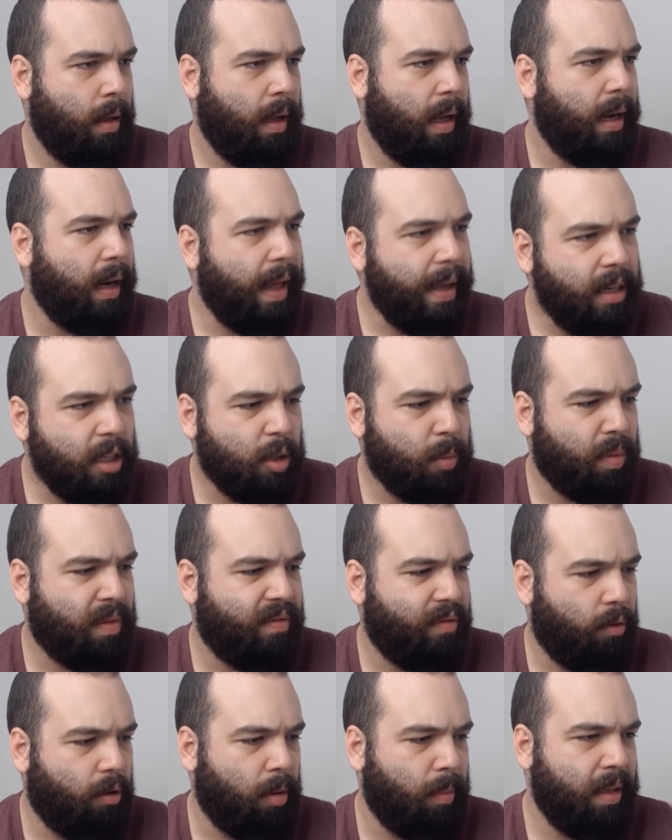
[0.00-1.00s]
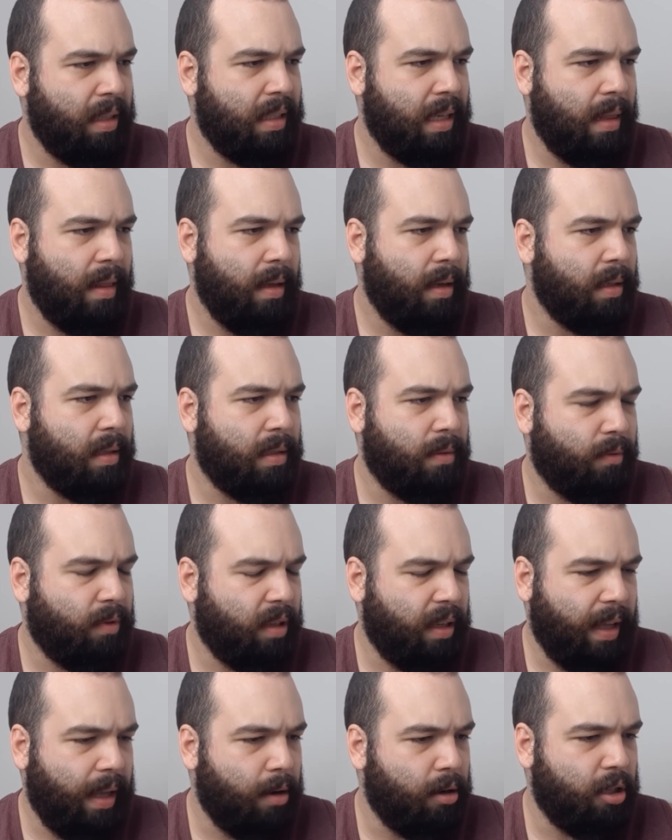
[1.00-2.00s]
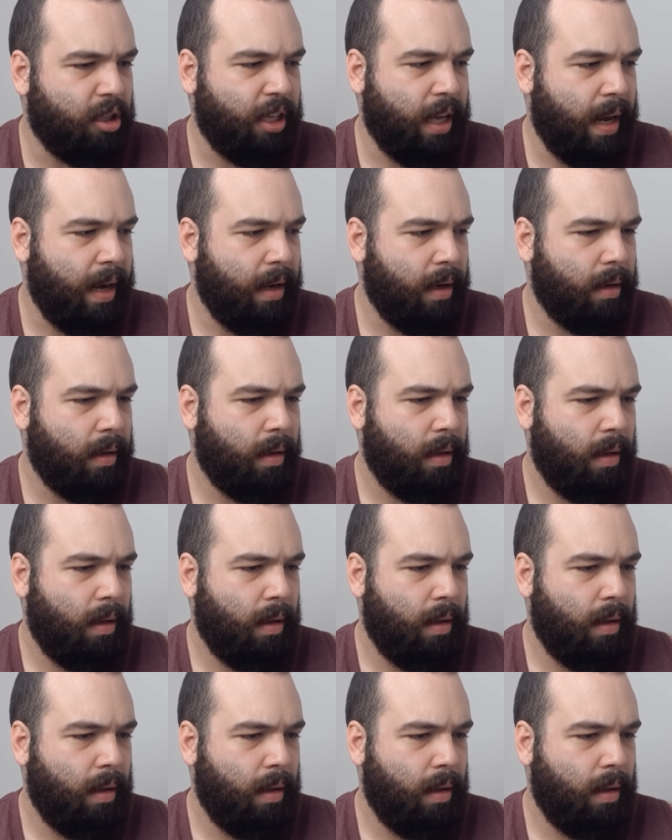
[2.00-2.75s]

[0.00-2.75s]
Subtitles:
I like his performance. I think it's really energetic.